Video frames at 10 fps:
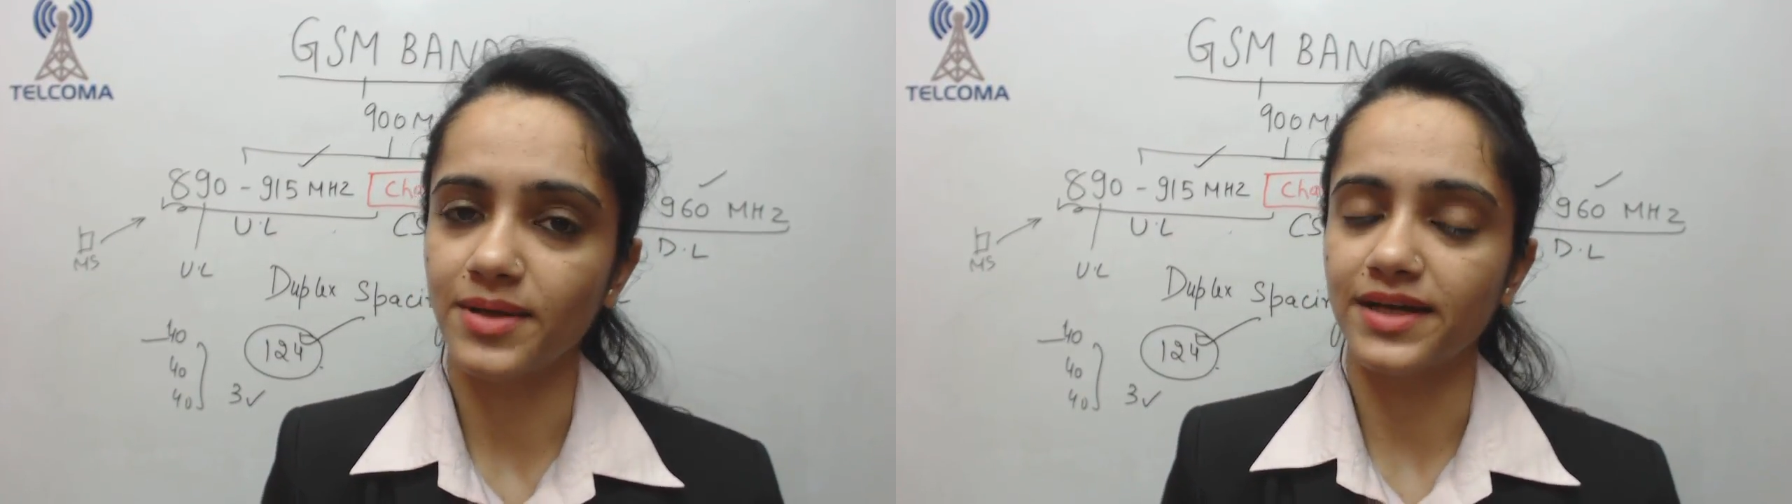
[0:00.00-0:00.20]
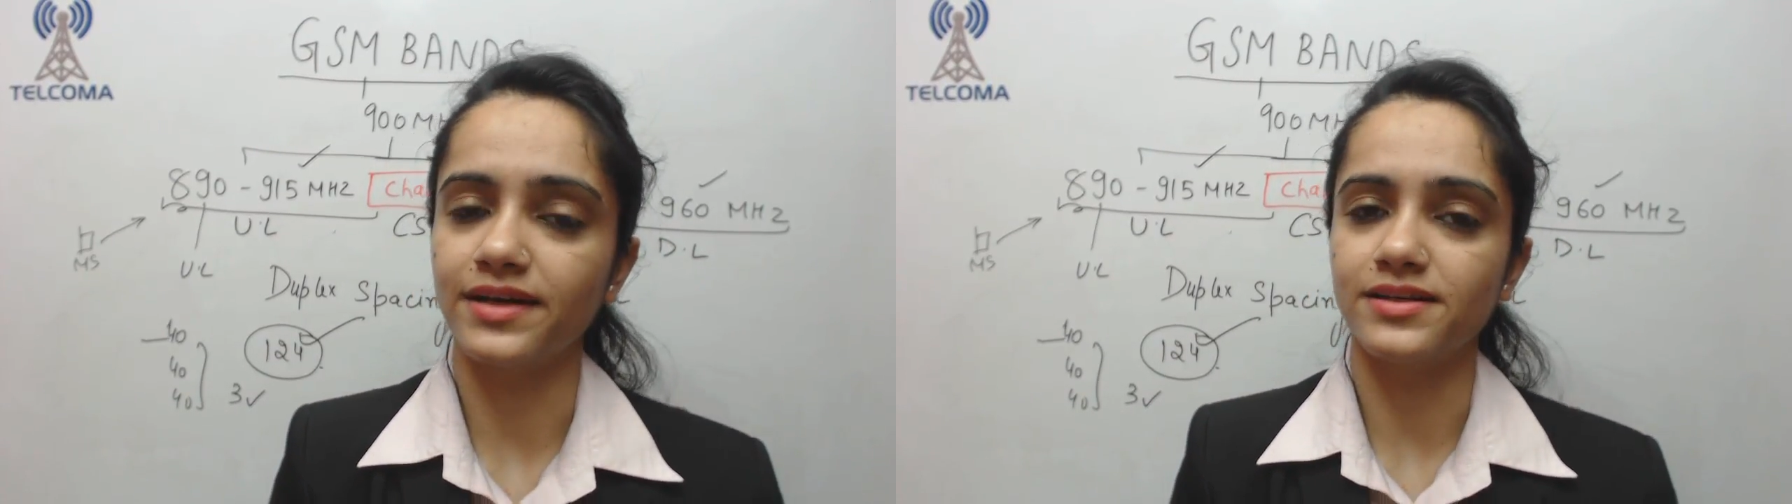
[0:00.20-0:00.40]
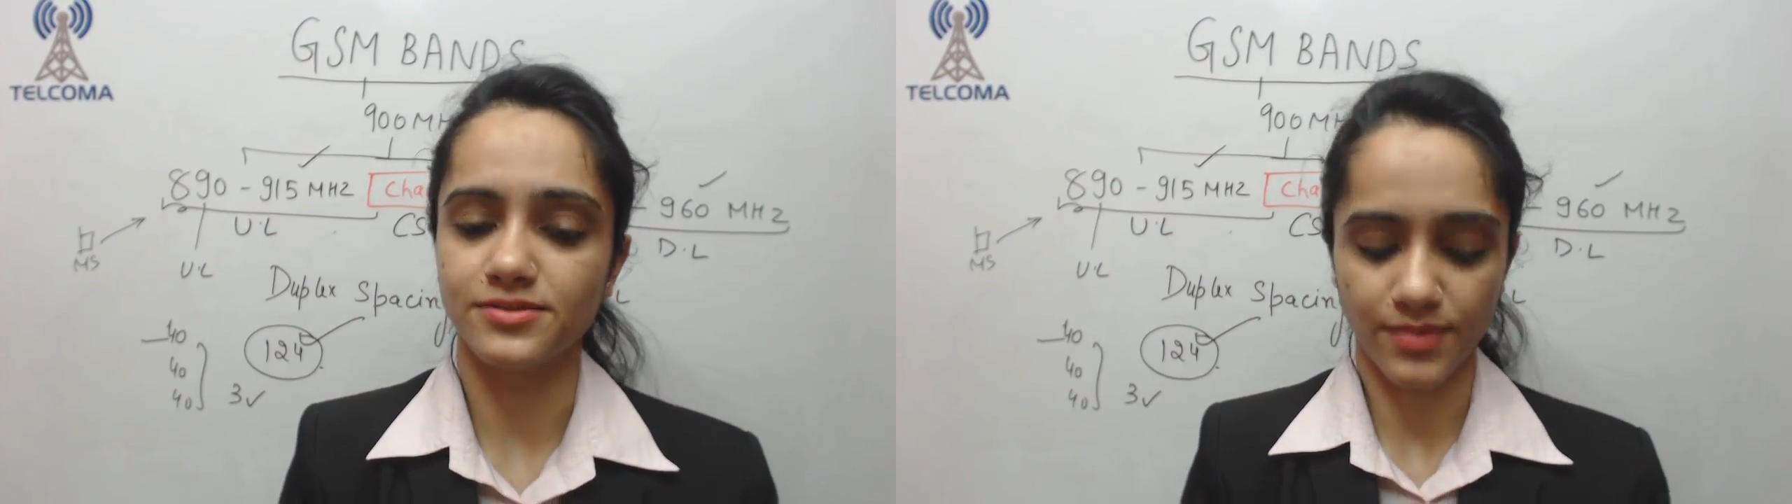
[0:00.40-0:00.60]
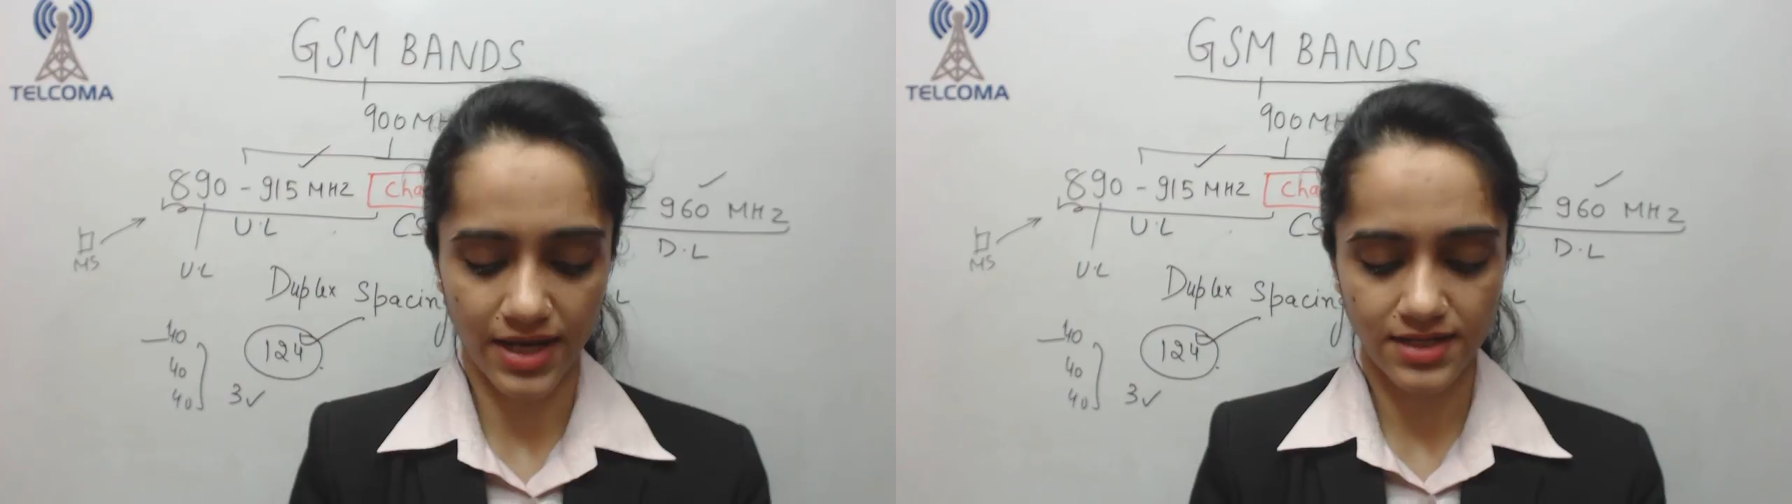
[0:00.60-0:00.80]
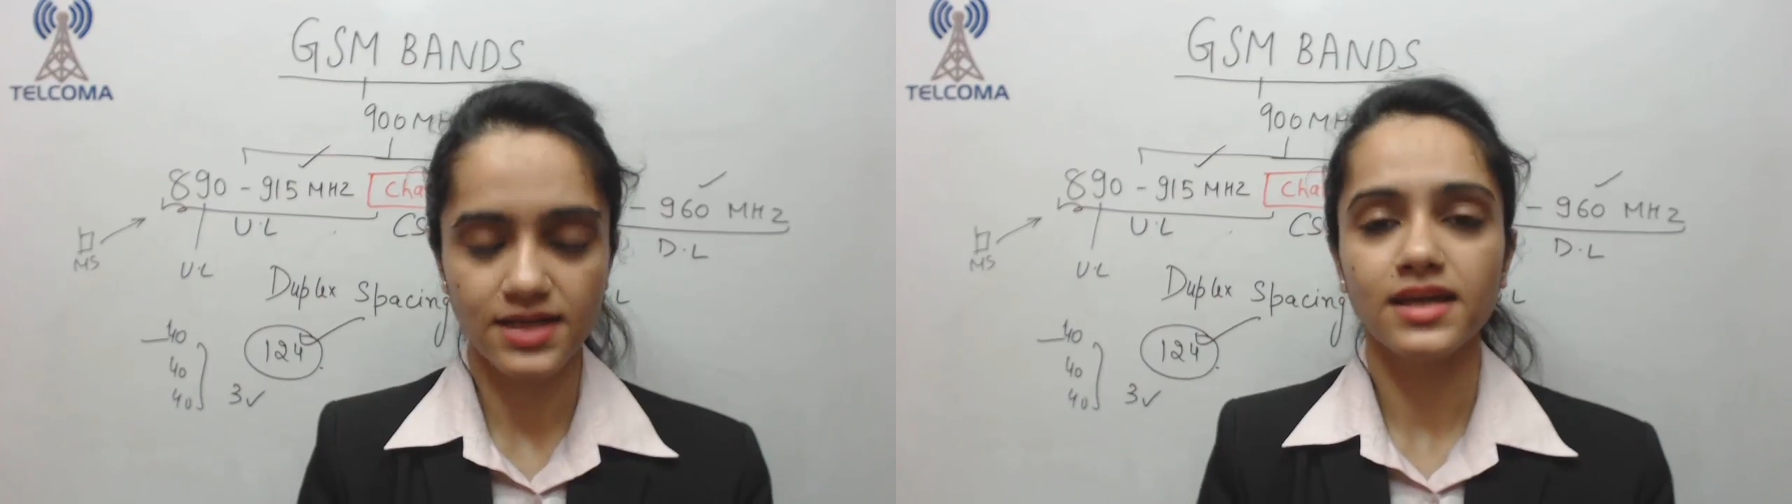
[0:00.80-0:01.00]
megahertz
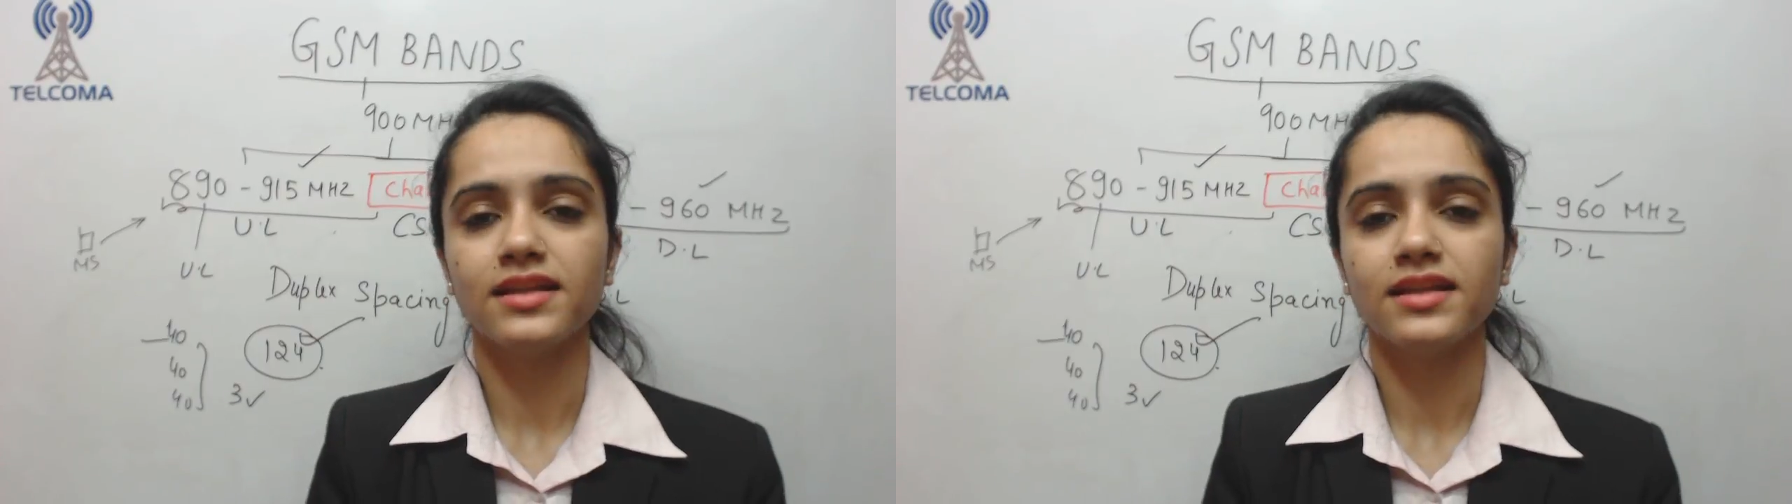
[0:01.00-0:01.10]
band.